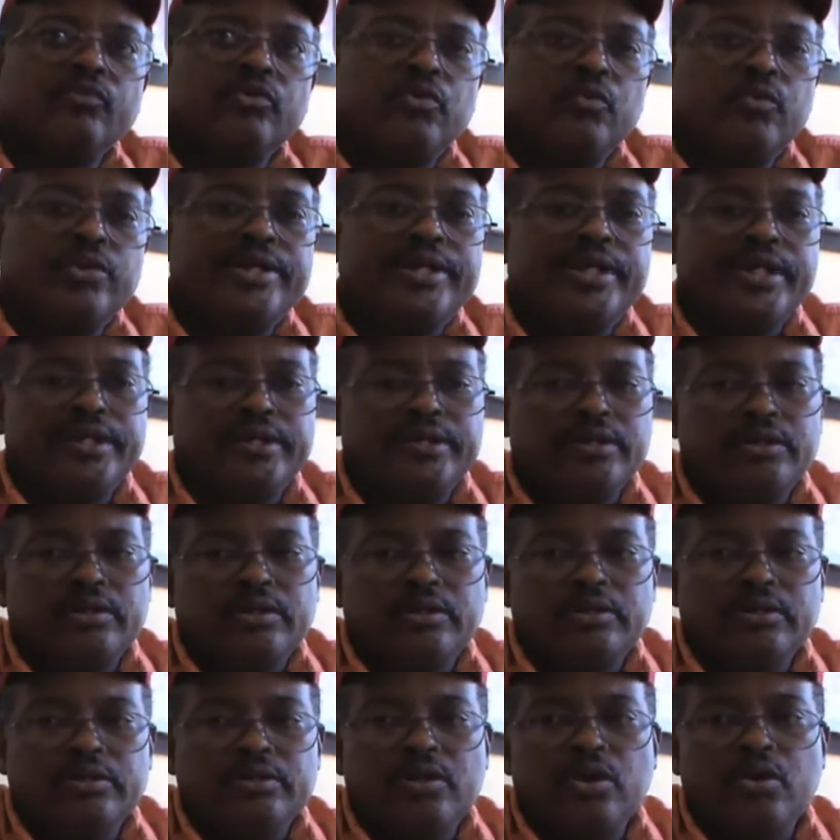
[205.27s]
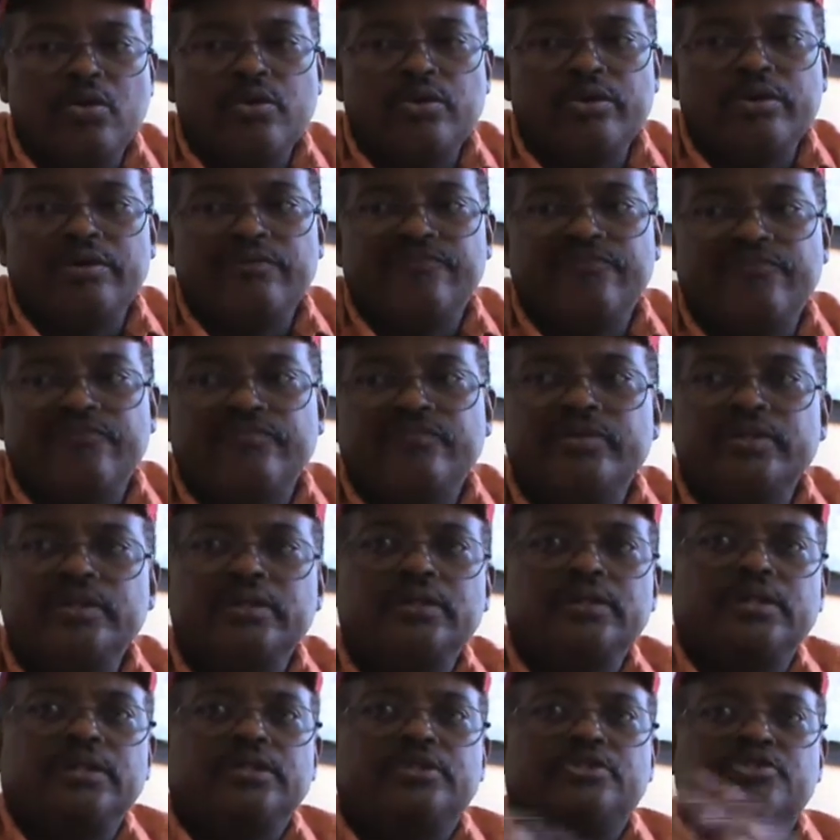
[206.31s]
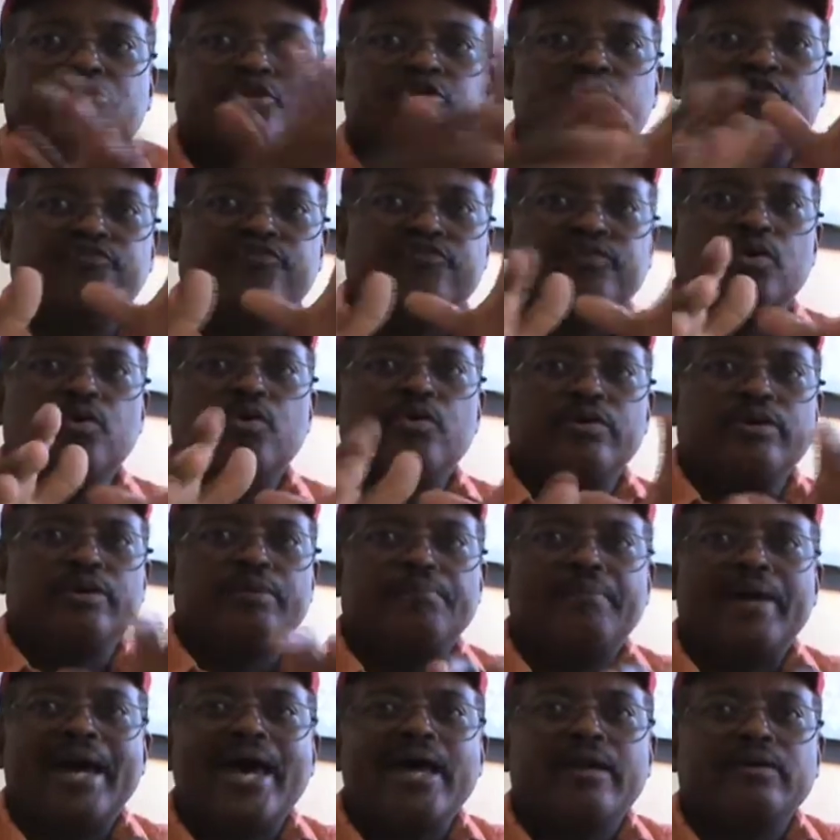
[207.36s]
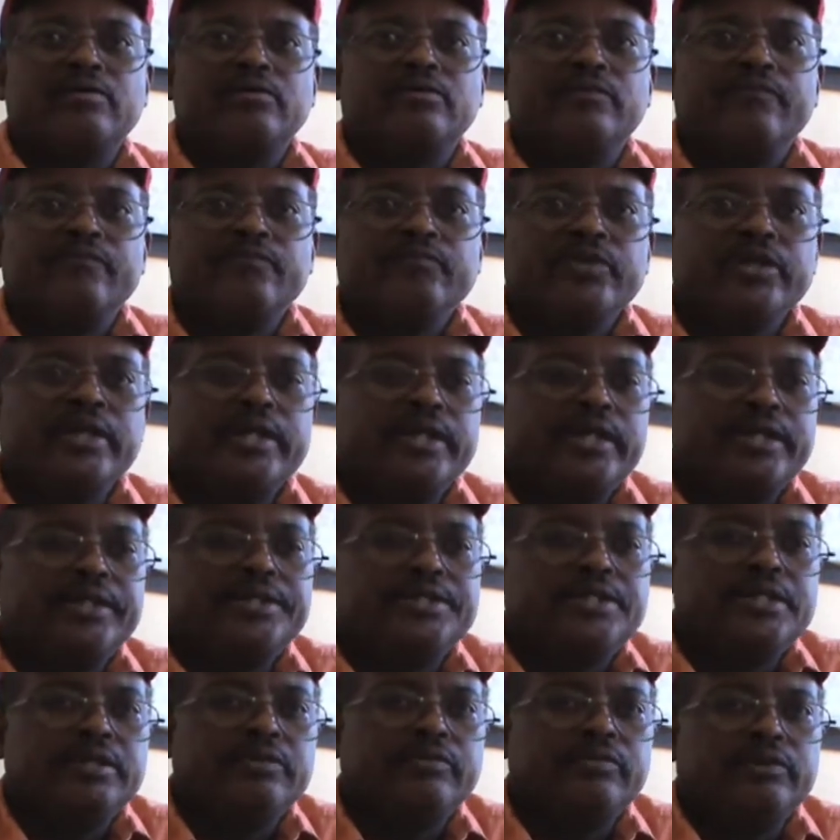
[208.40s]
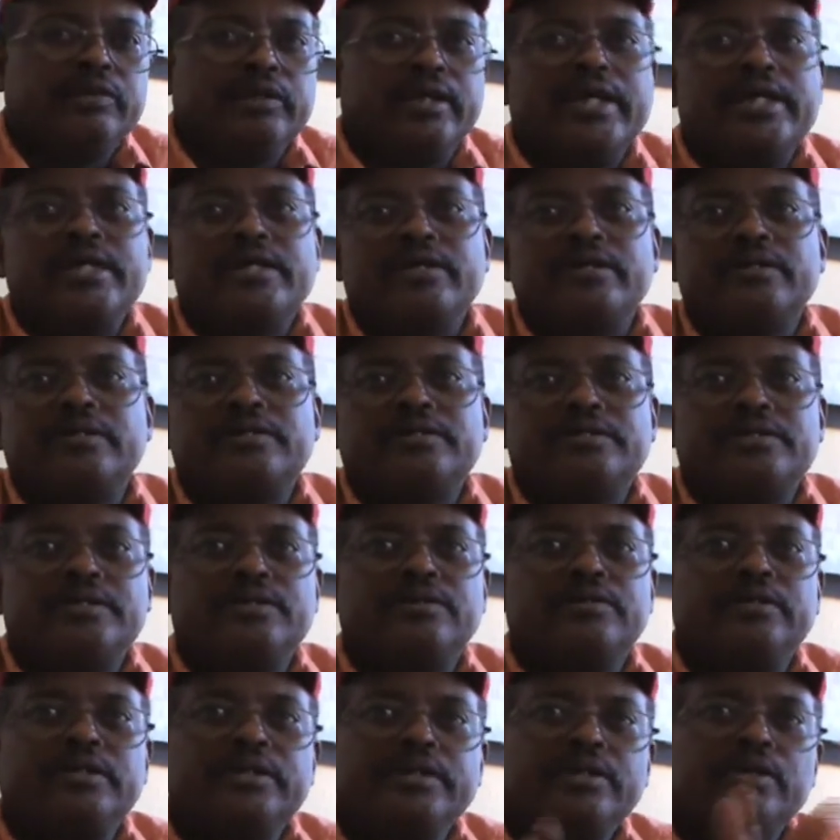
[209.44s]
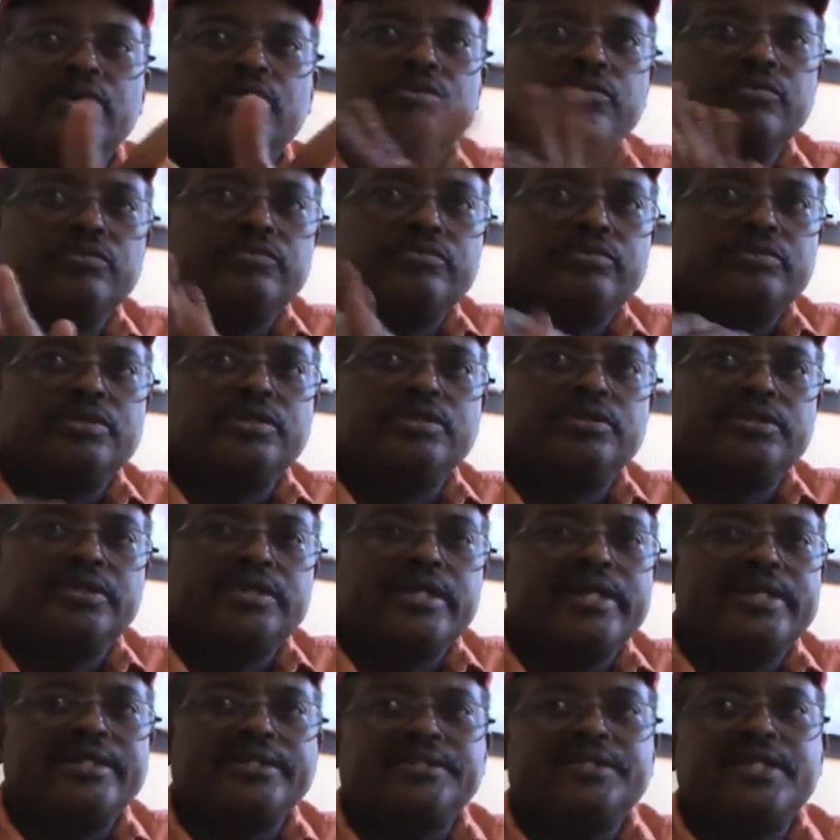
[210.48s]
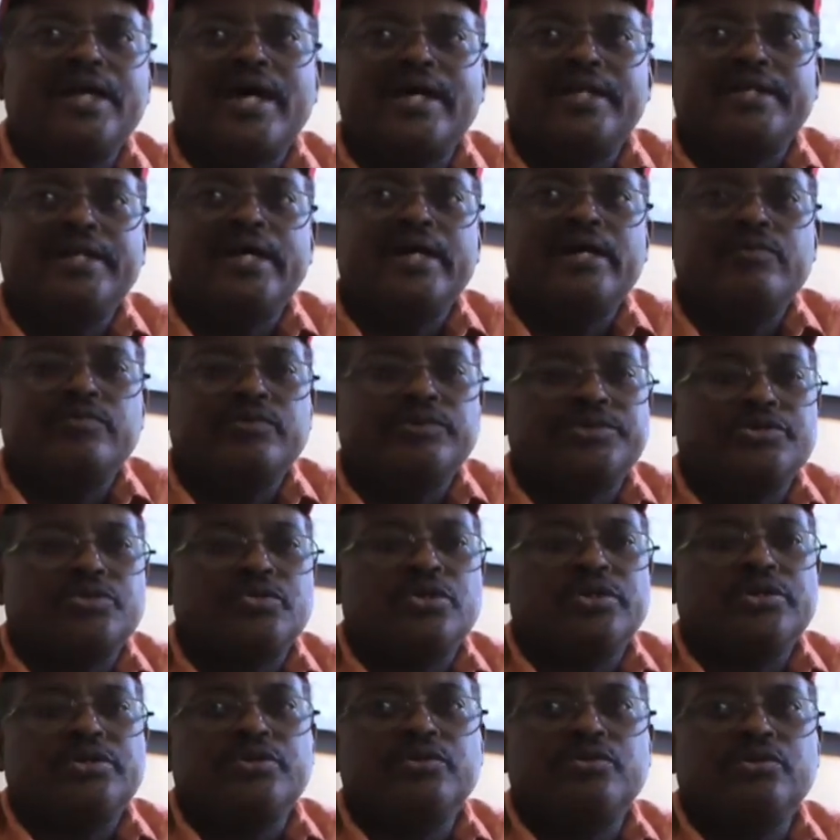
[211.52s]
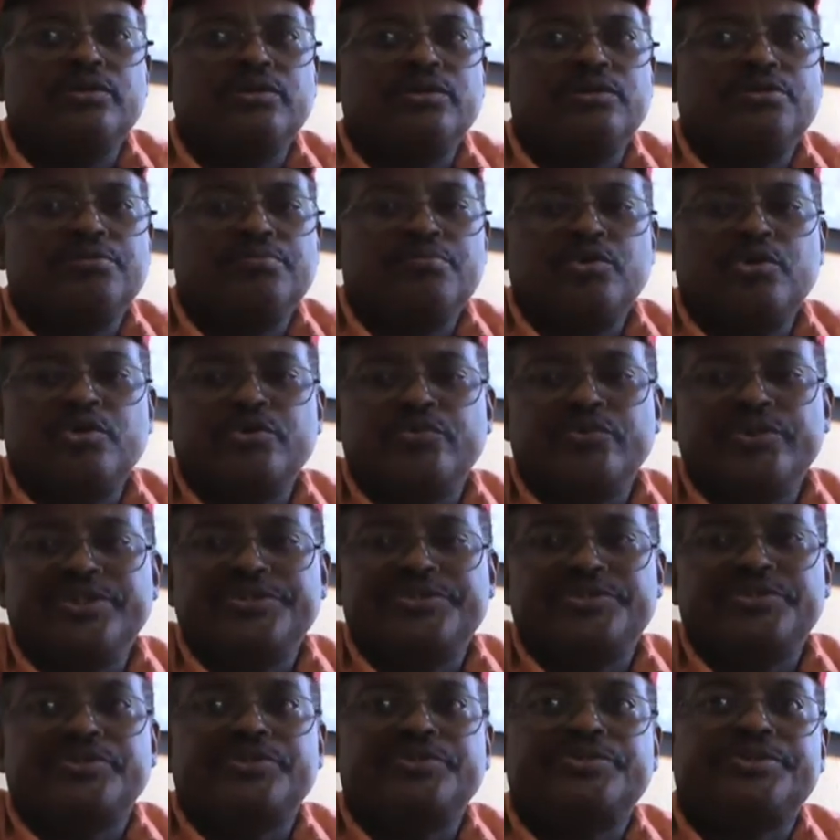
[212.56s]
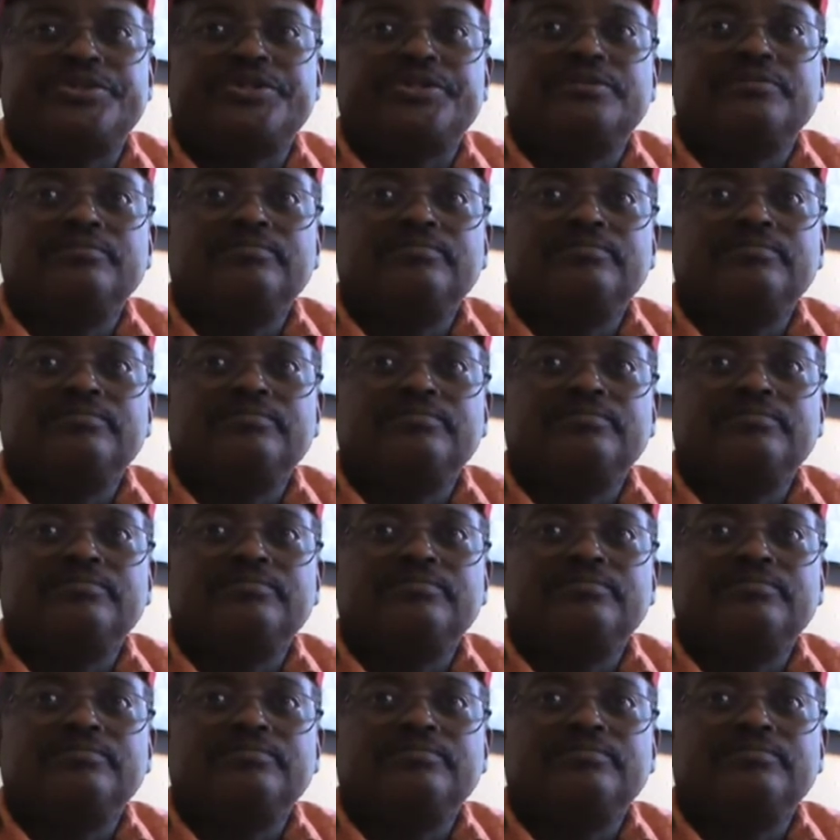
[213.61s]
We didn't know the true flow of the battle until later, till things died down. We started doing a little more research.